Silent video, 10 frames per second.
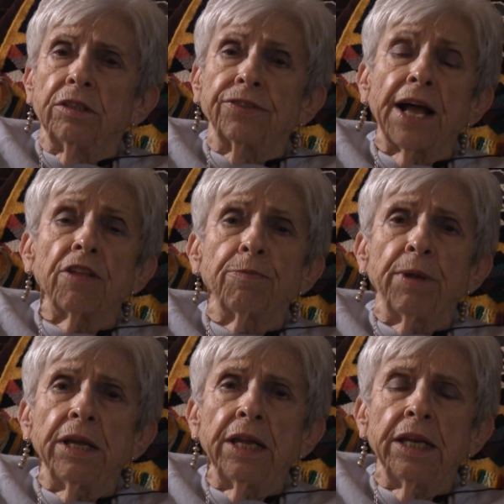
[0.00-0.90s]
South
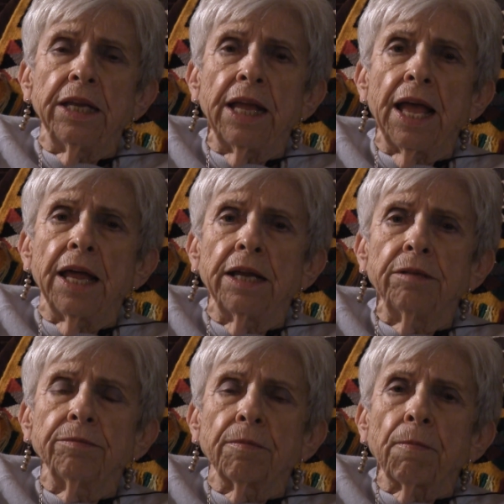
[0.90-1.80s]
Bend,
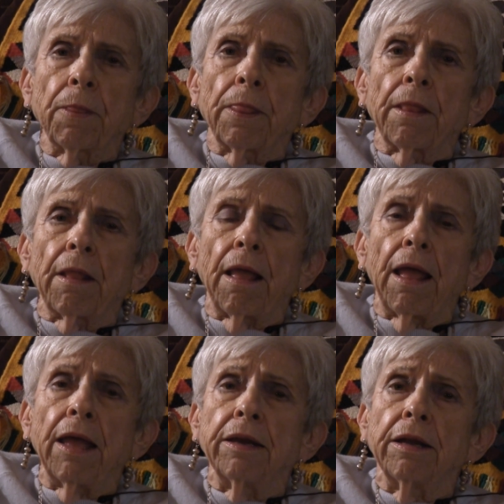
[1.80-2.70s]
Indiana,
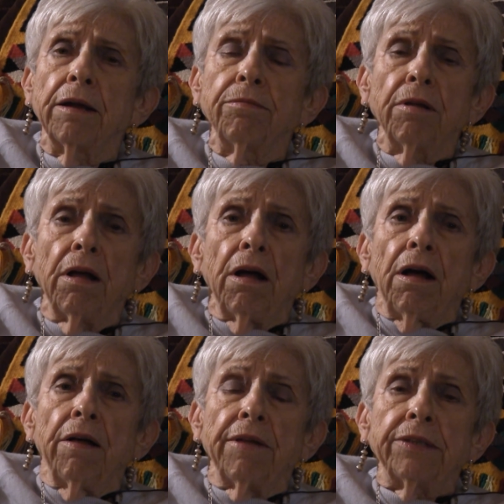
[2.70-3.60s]
and
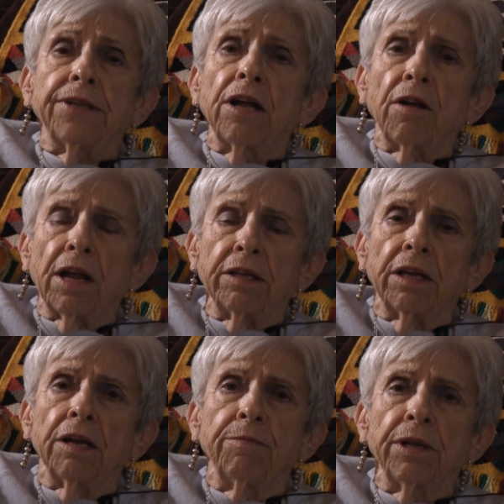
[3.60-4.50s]
that's how I
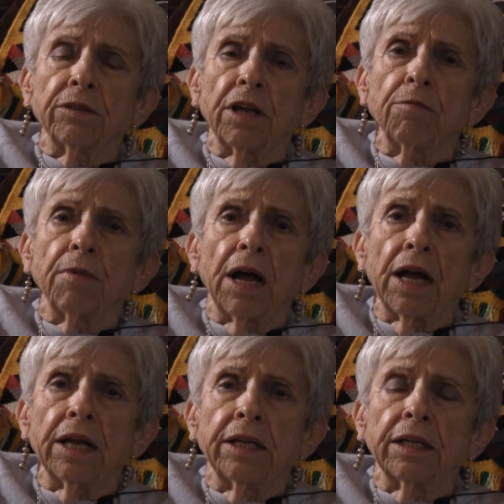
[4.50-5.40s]
built up
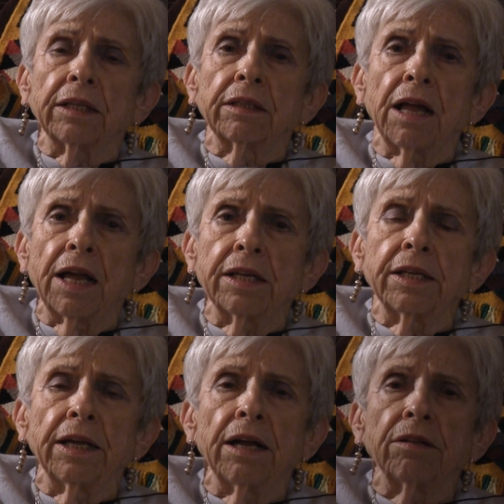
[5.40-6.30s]
my
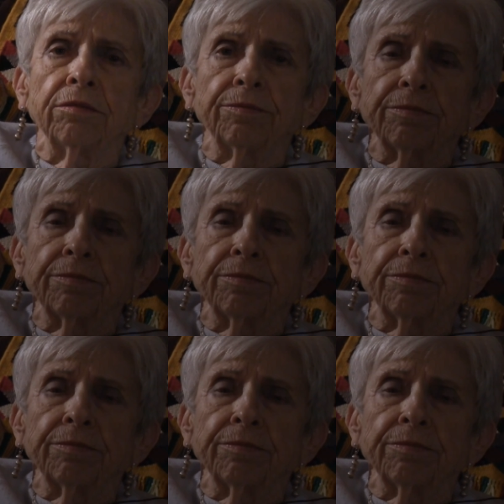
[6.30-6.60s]
clientele.